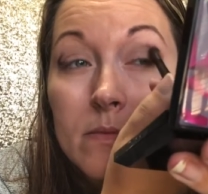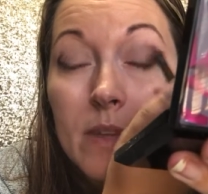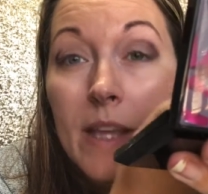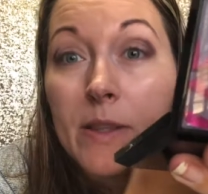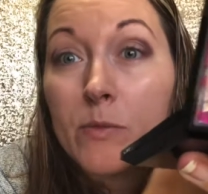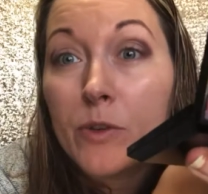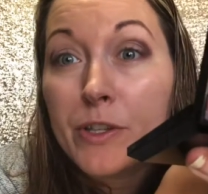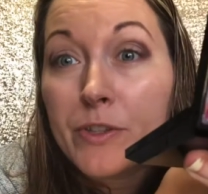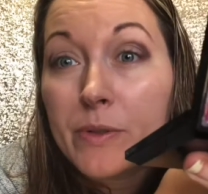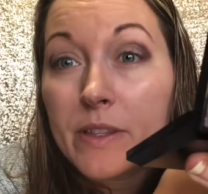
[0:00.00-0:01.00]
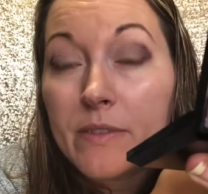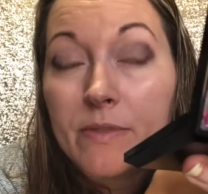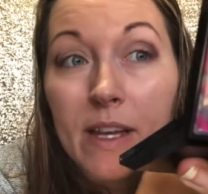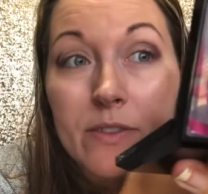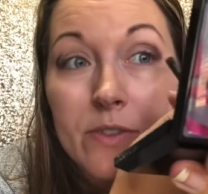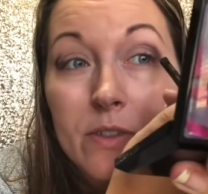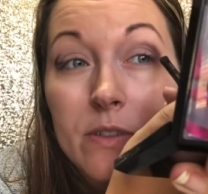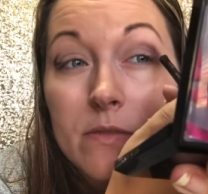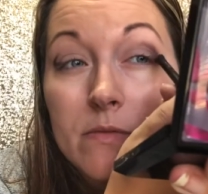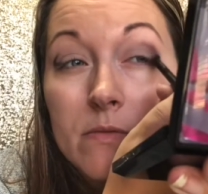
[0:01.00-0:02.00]
And the more you do it, the
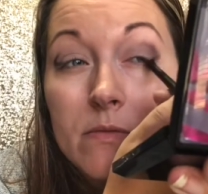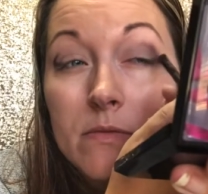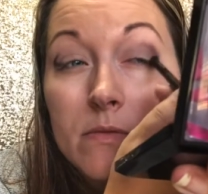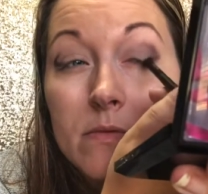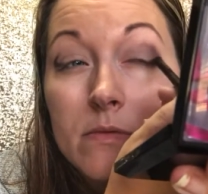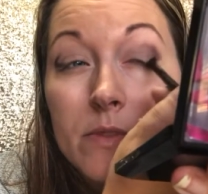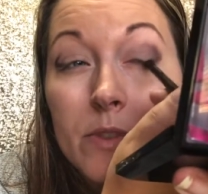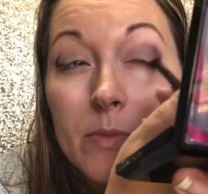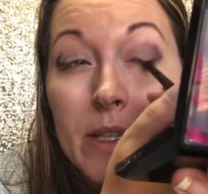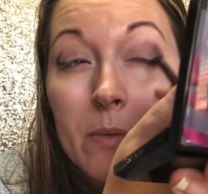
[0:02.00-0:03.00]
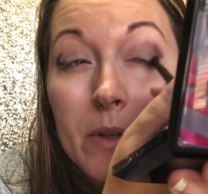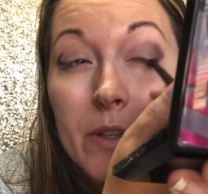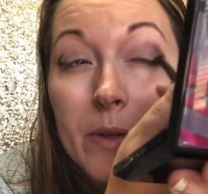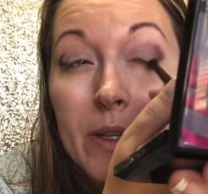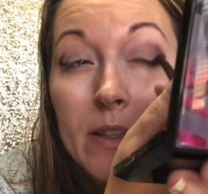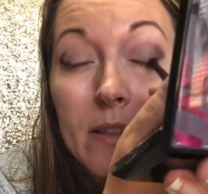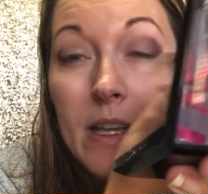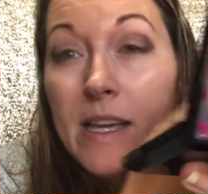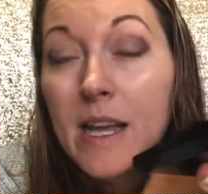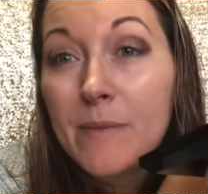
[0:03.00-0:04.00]
faster you'll be able to do it.
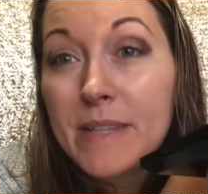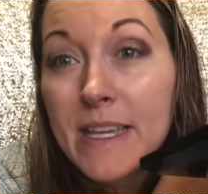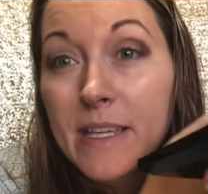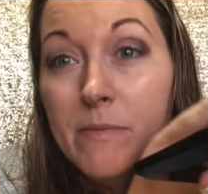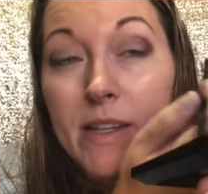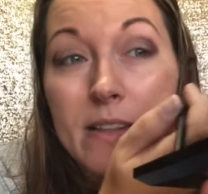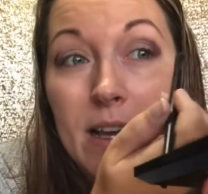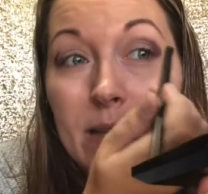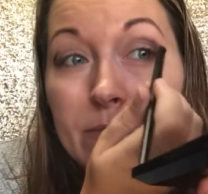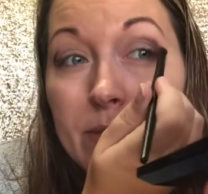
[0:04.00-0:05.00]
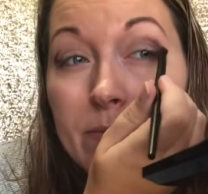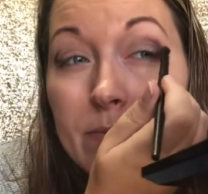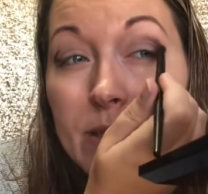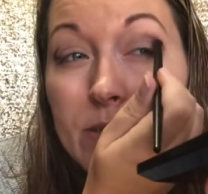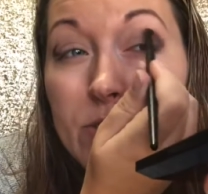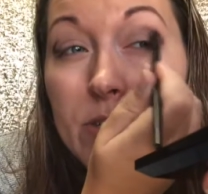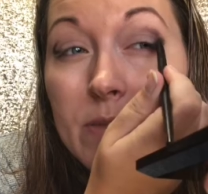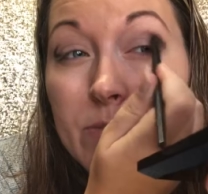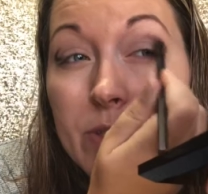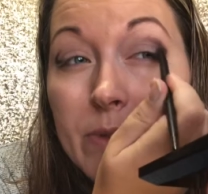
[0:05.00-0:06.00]
I'm taking my time to make sure
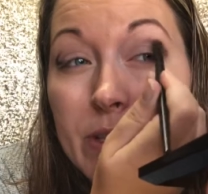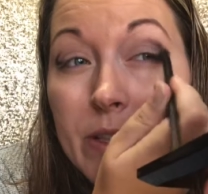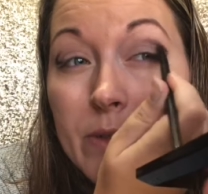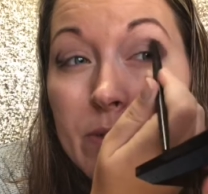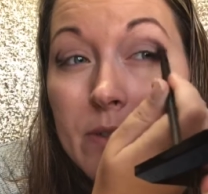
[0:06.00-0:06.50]
I'm showing you